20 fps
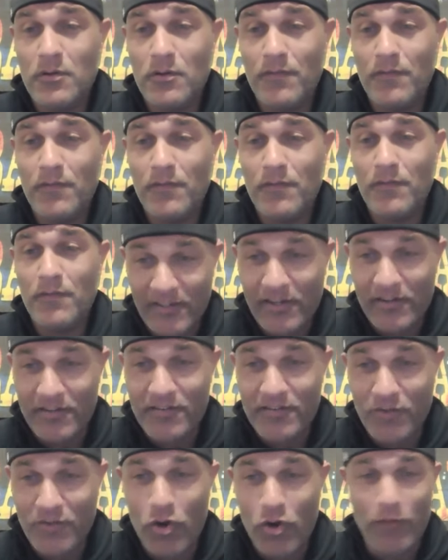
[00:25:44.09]
That's a
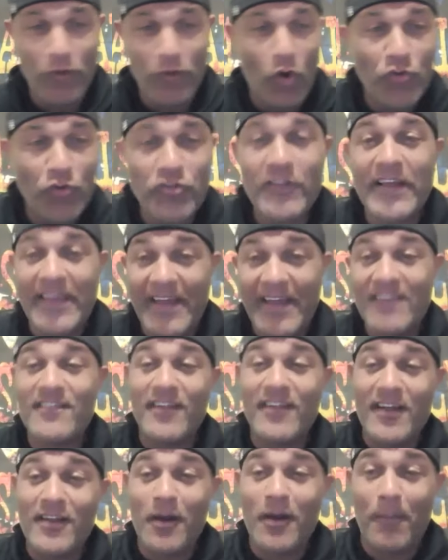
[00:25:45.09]
concern. Those are the kids
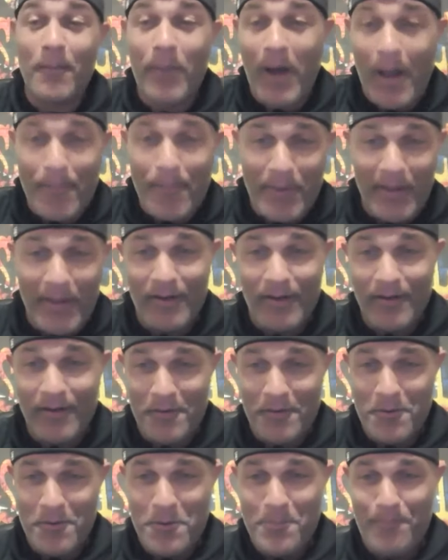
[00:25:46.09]
that end up popping.
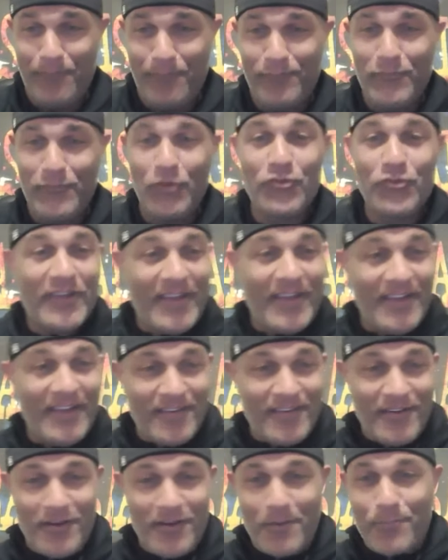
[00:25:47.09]
Those are the kids
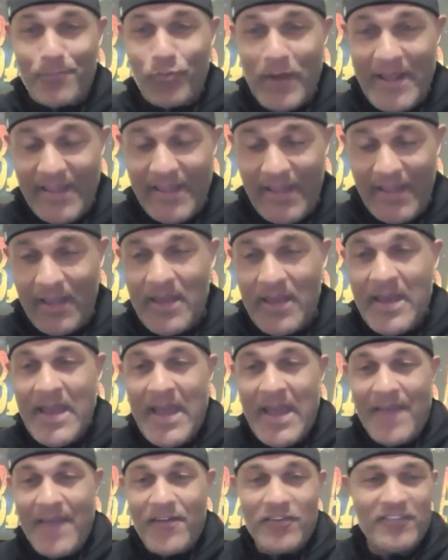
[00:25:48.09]
that end up breaking.
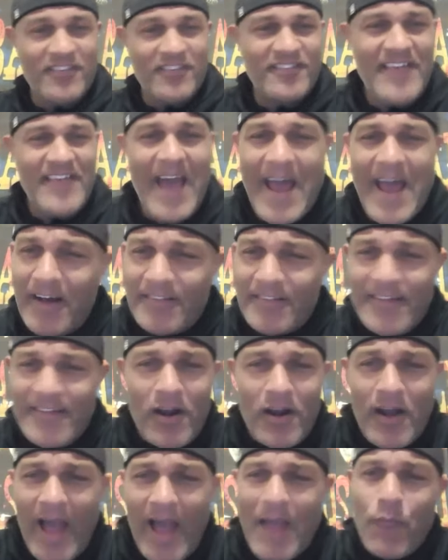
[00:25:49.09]
And there's a stat out
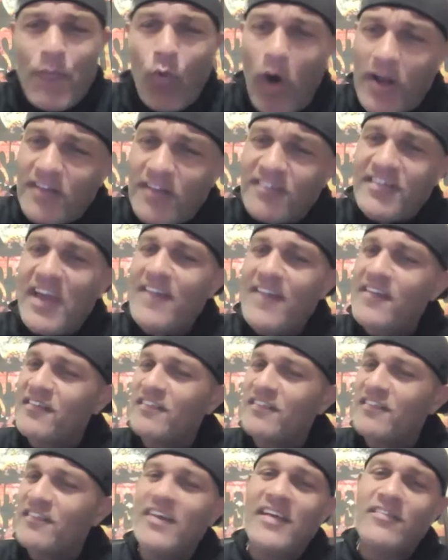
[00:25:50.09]
there, and I want to say this
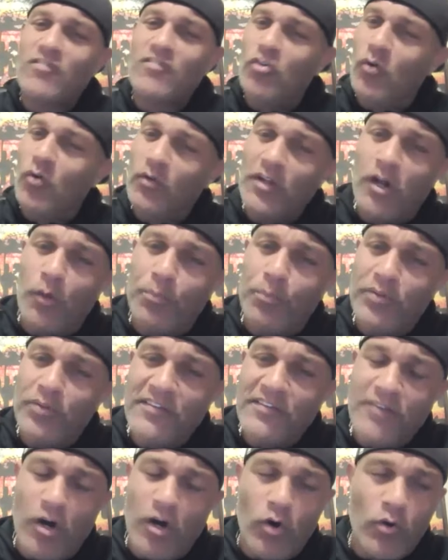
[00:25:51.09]
is it. So, you know,
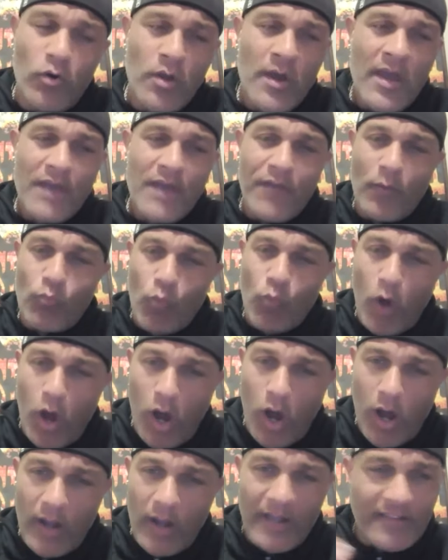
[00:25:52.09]
please don't, if I'm
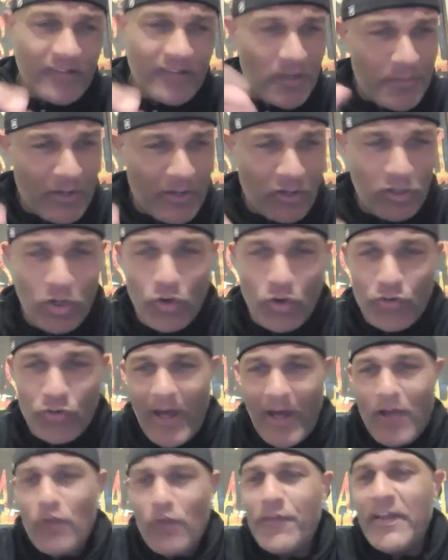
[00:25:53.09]
wrong, it's going to be close.
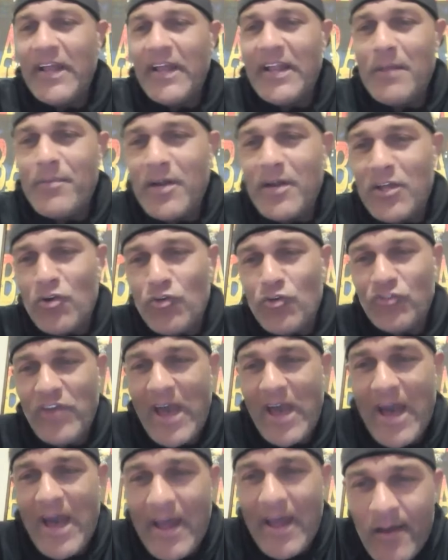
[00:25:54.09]
I don't think anybody who's
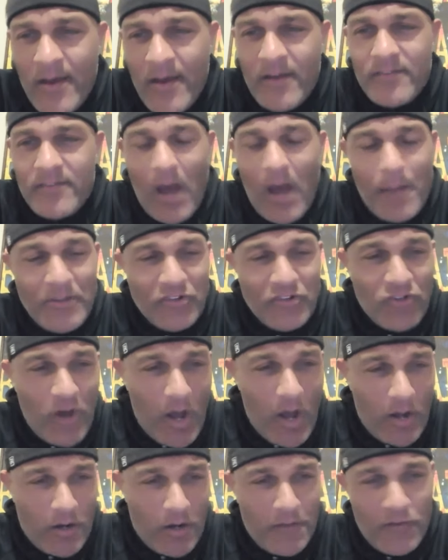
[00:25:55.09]
had Tommy
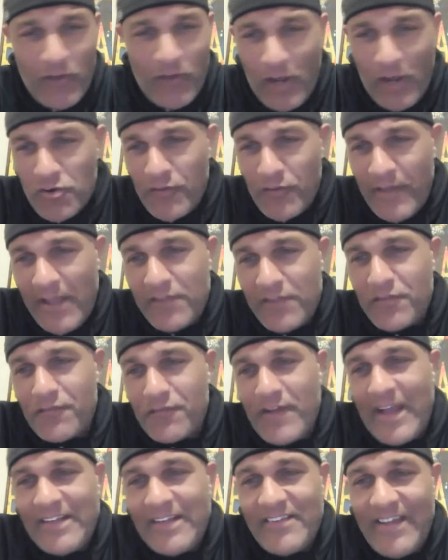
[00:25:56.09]
John under the, under the age of
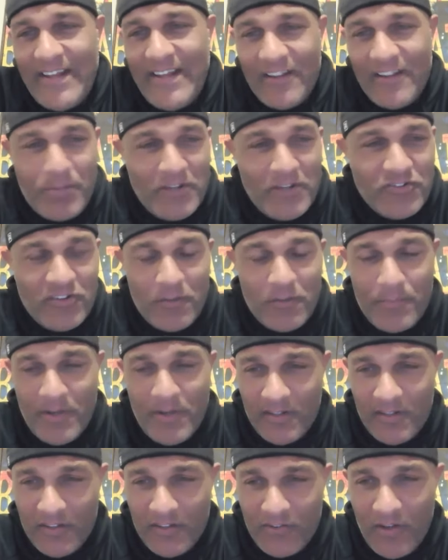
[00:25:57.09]
nineteen is pitching the big
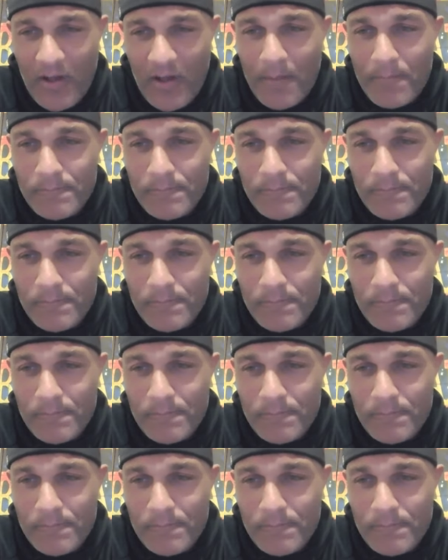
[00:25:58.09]
leagues yet.